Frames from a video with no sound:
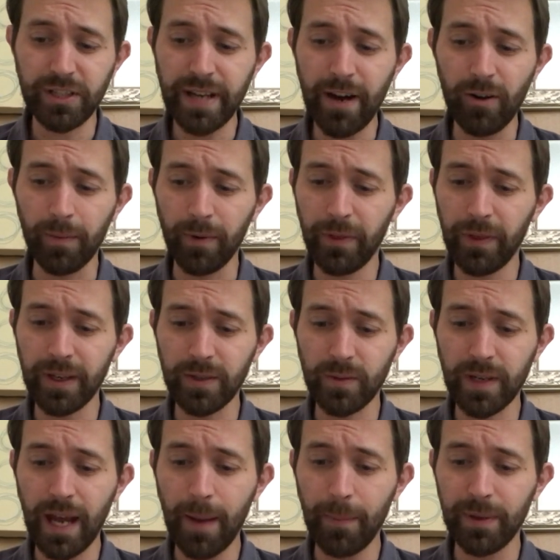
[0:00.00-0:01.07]
terrible things
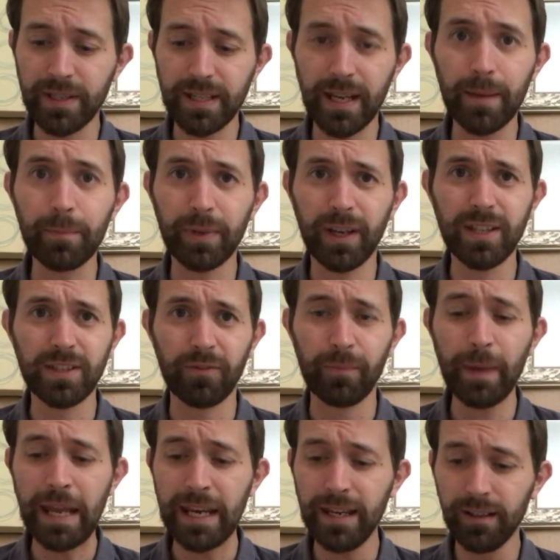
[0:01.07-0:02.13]
would happen to him because of
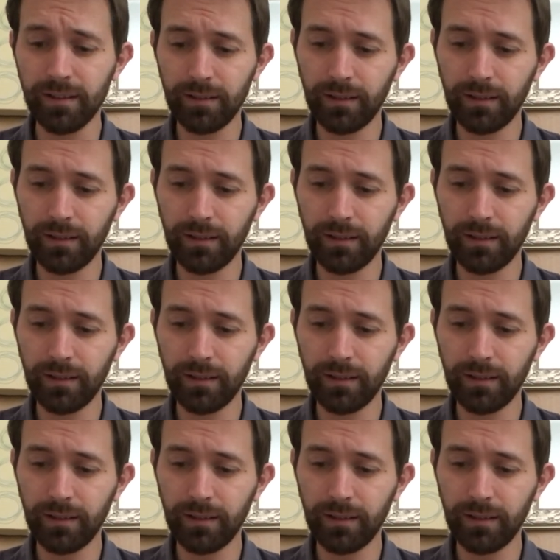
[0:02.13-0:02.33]
me.